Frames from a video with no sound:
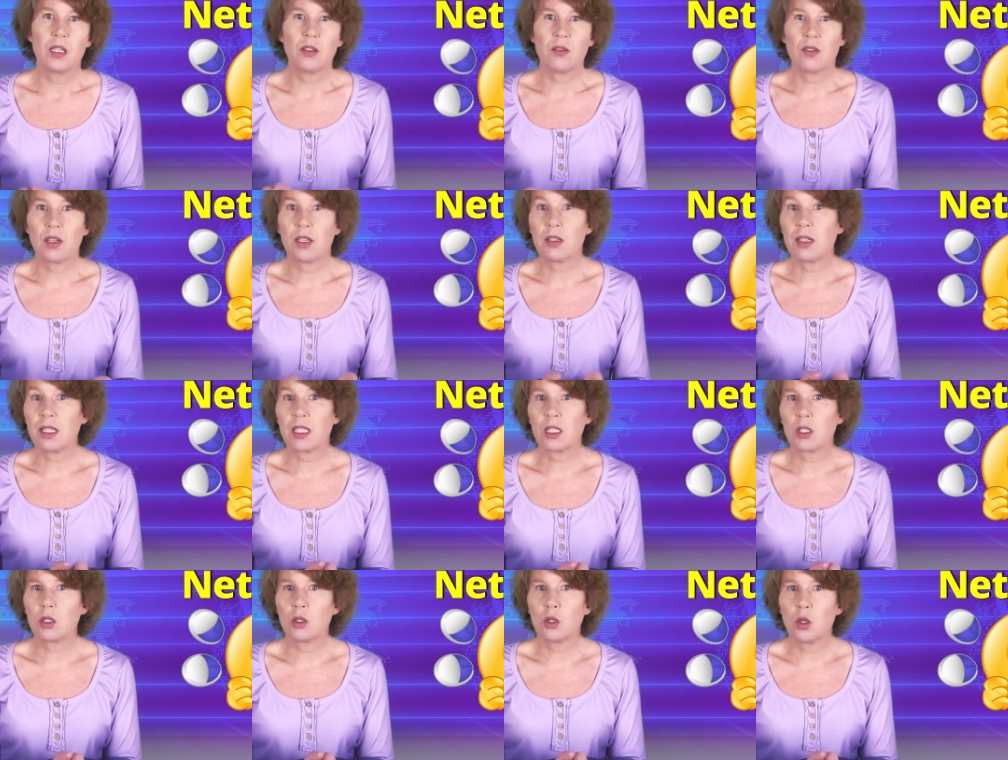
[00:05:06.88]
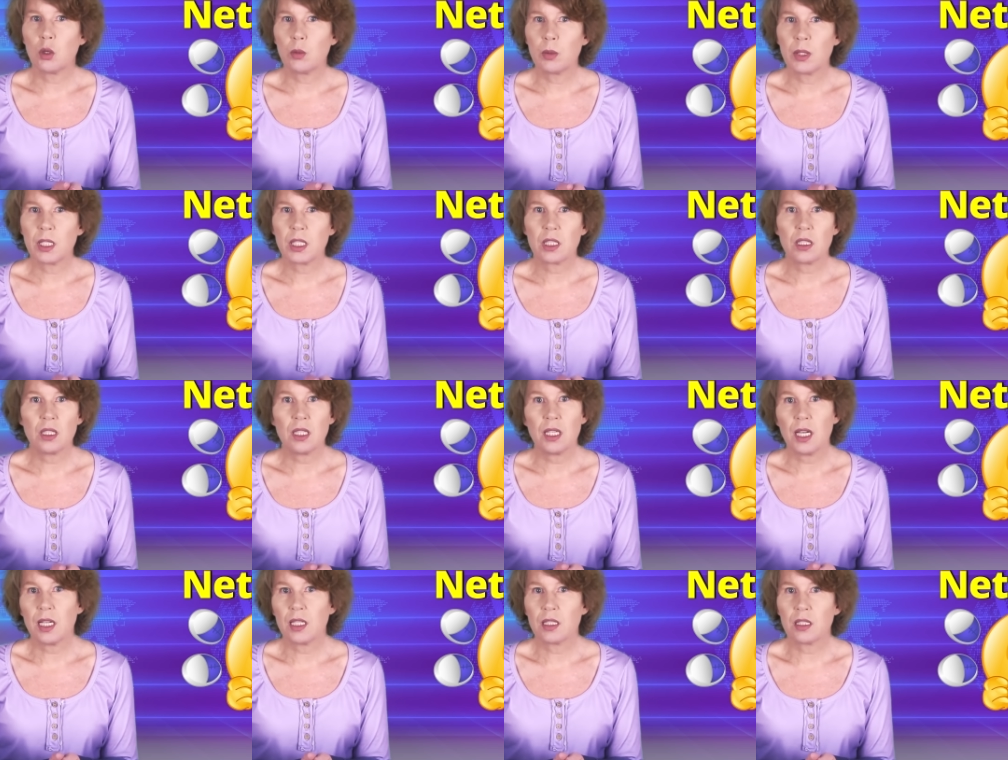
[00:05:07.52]
They're
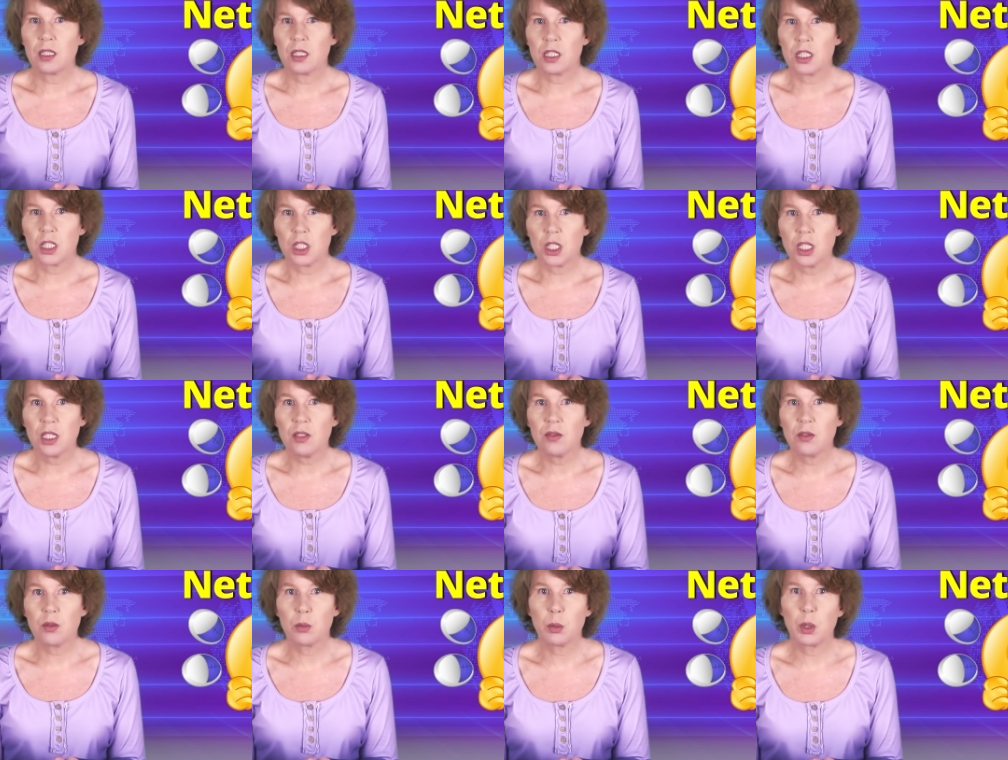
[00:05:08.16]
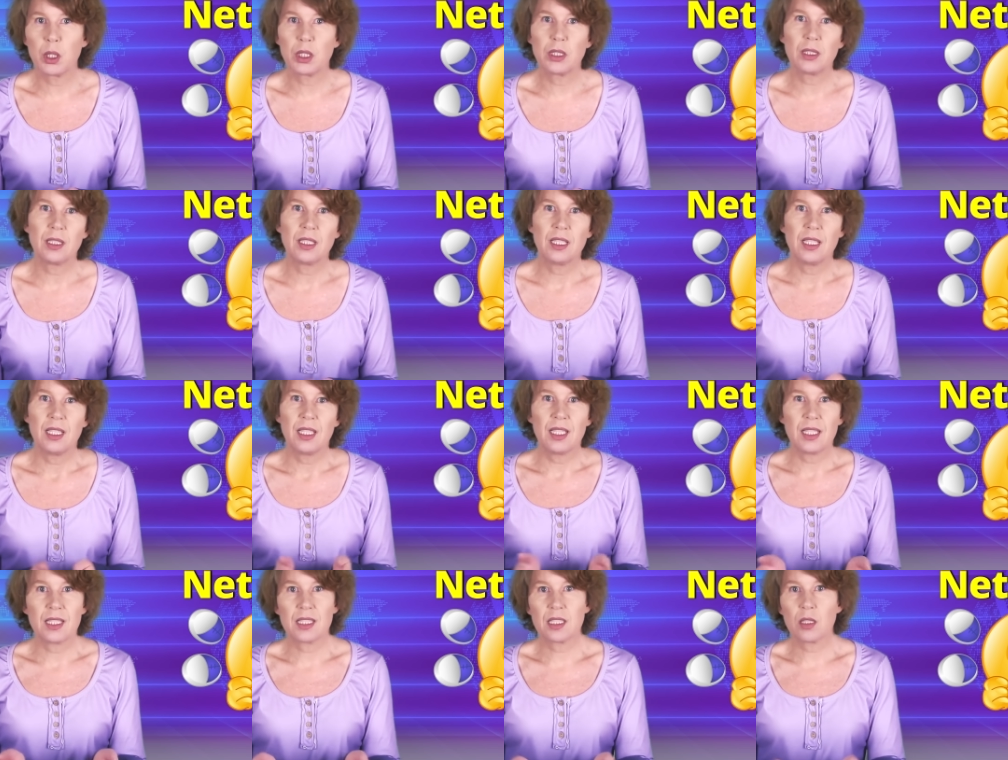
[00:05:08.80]
economically unachievable.
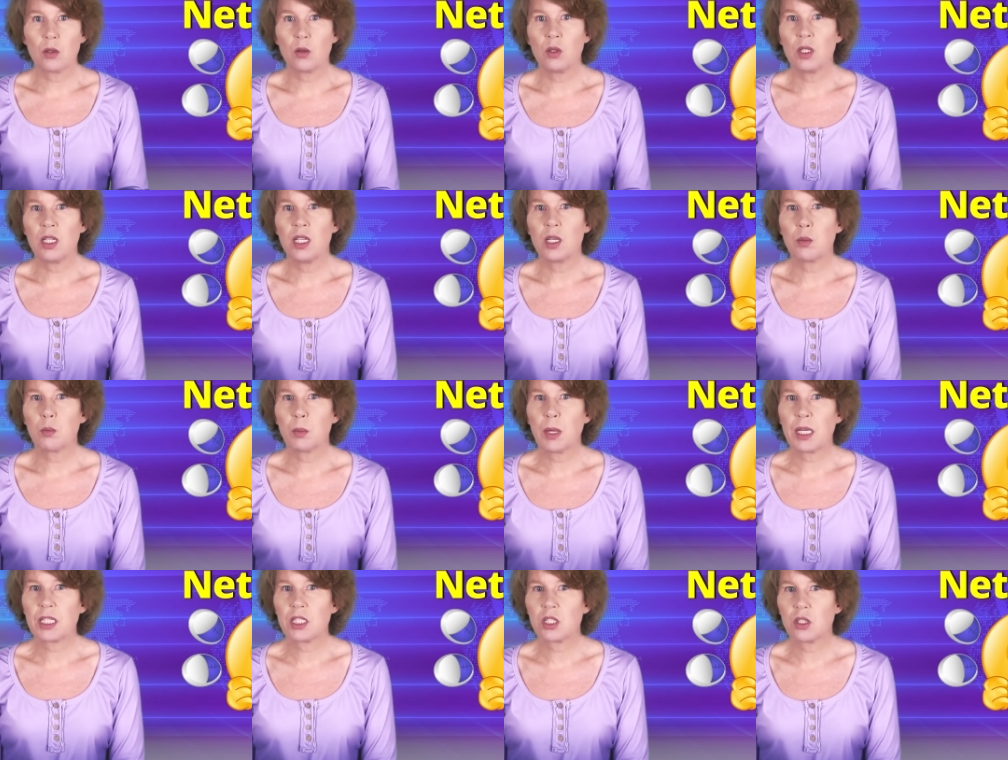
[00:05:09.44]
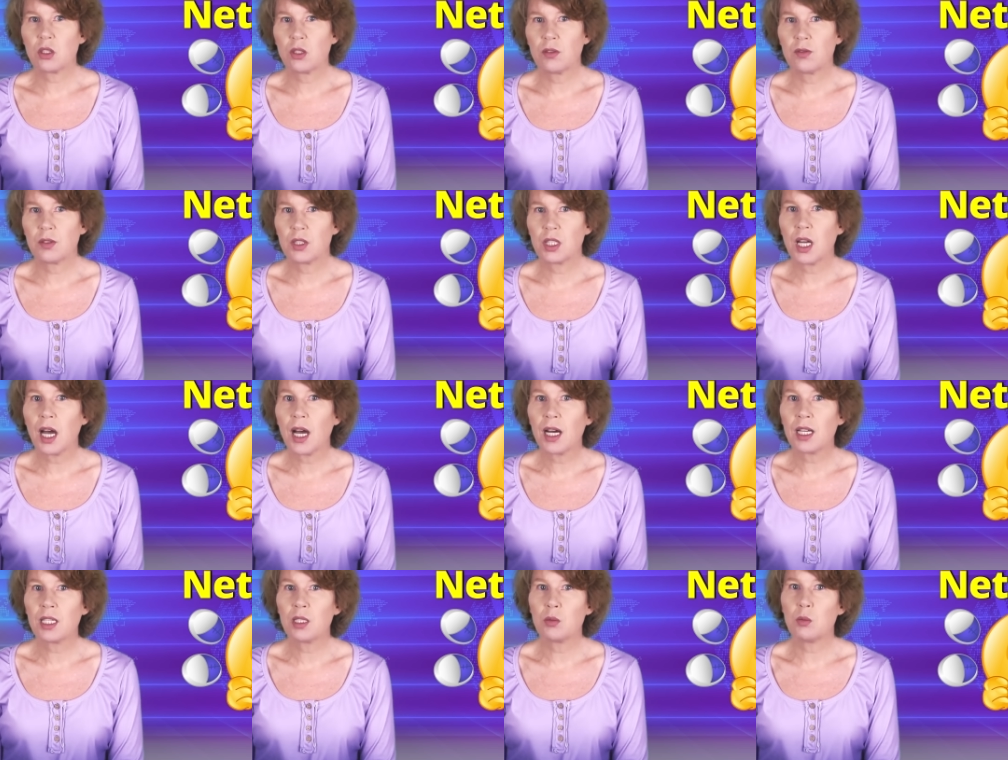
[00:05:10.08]
It's only a matter of
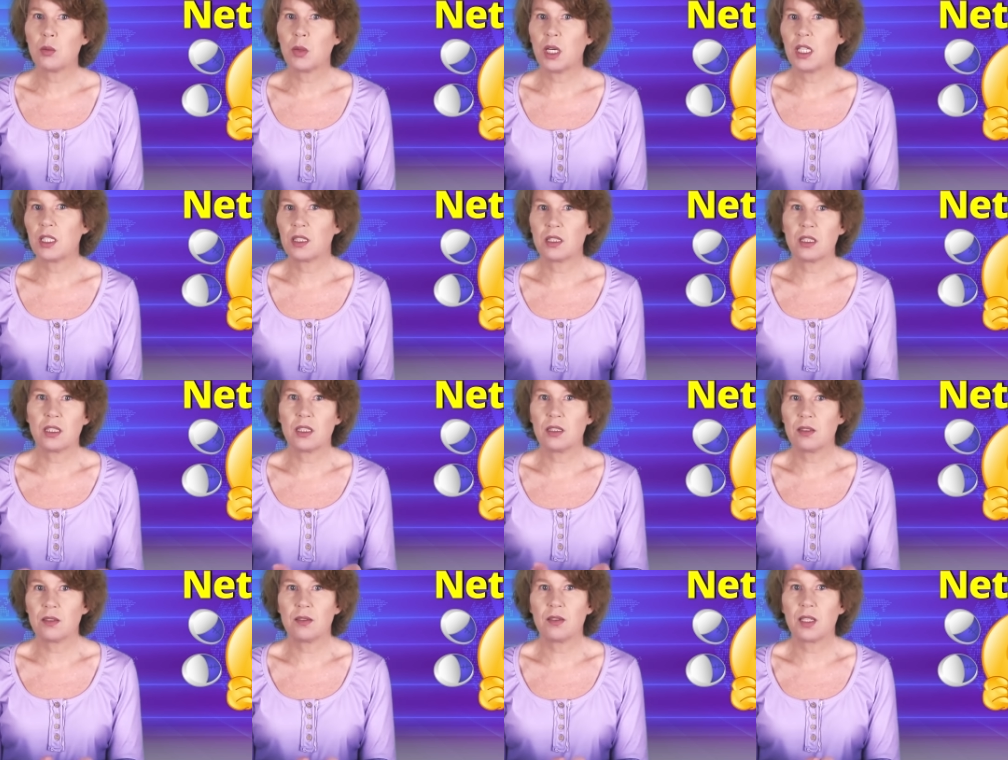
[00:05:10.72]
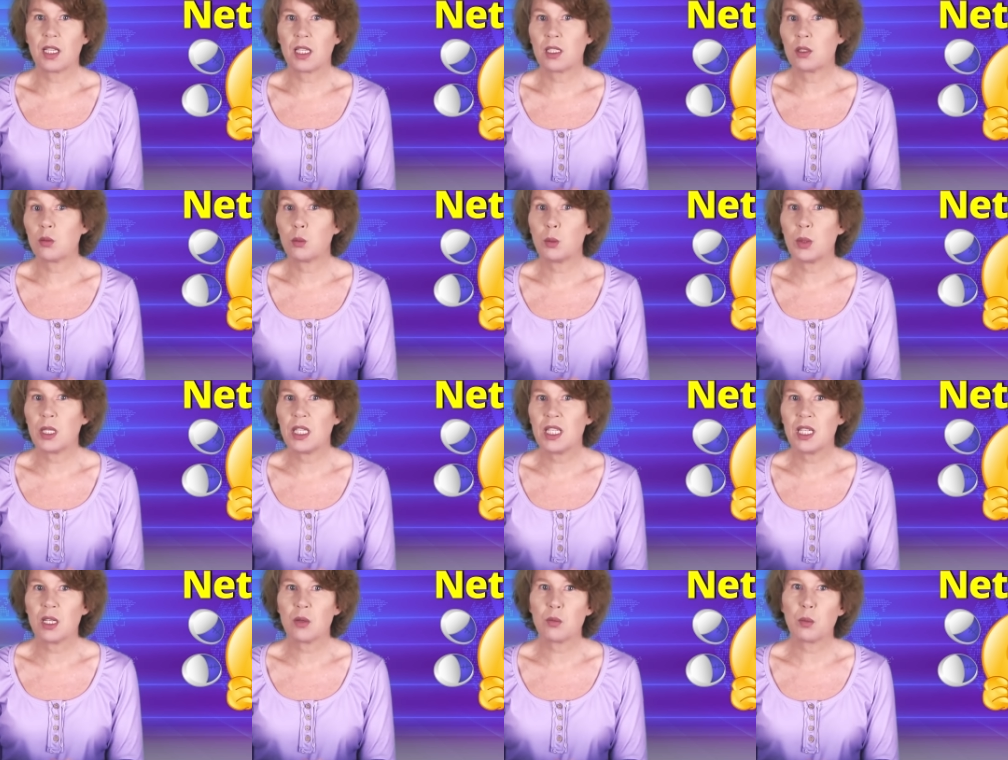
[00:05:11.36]
time until they'll
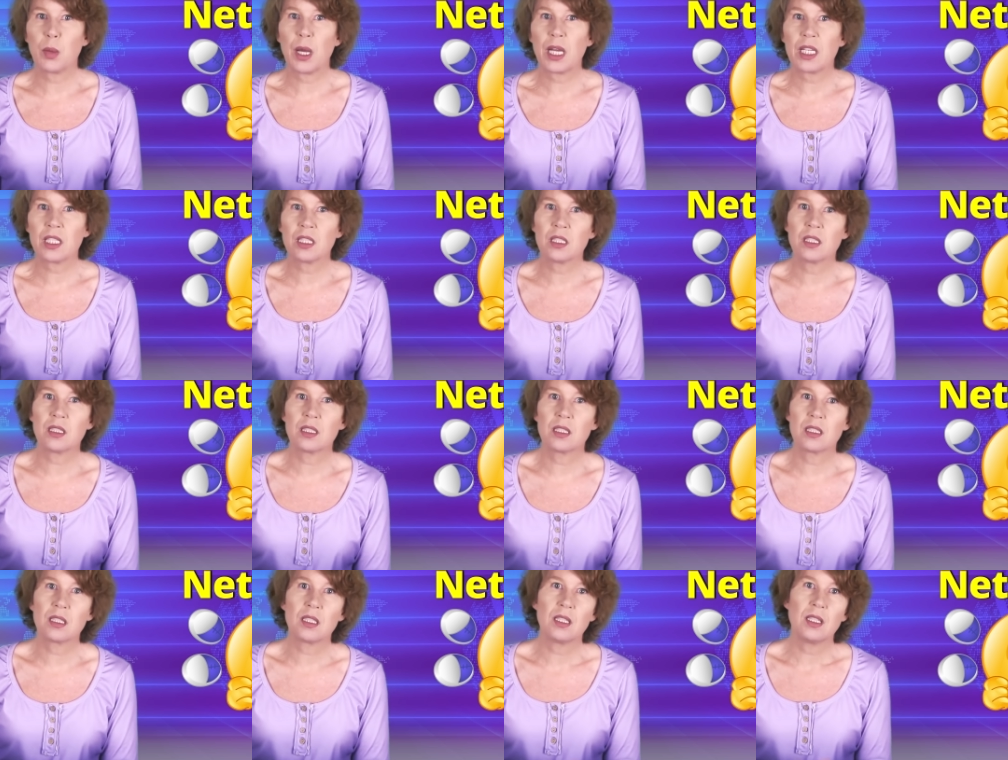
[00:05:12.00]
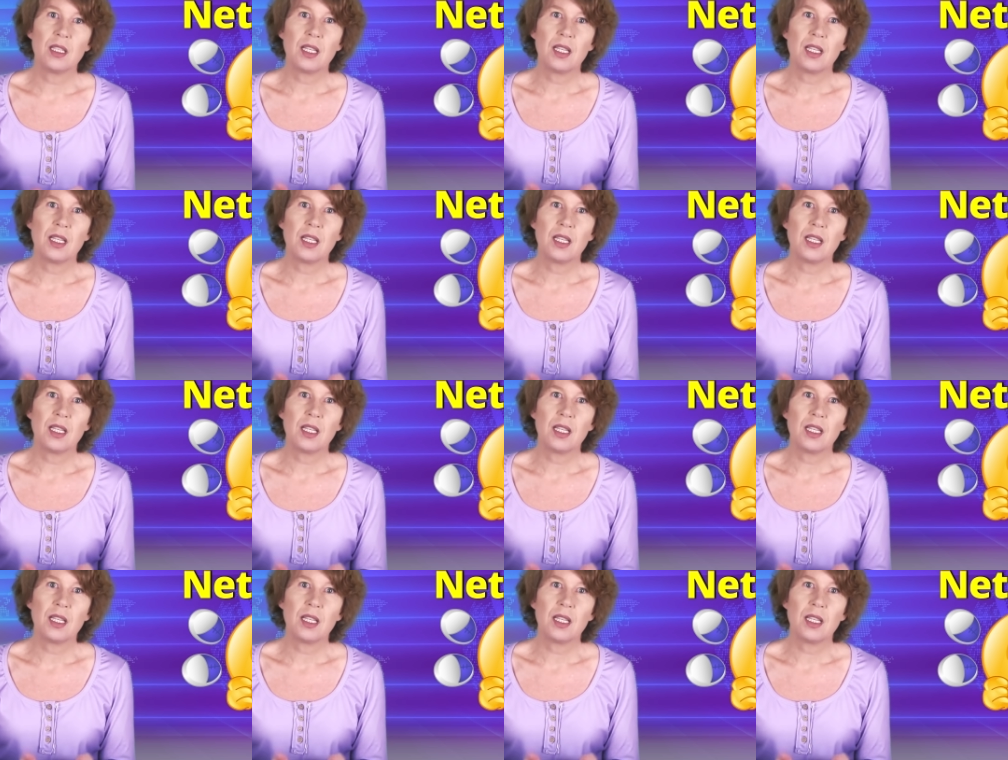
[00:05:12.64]
be abandoned,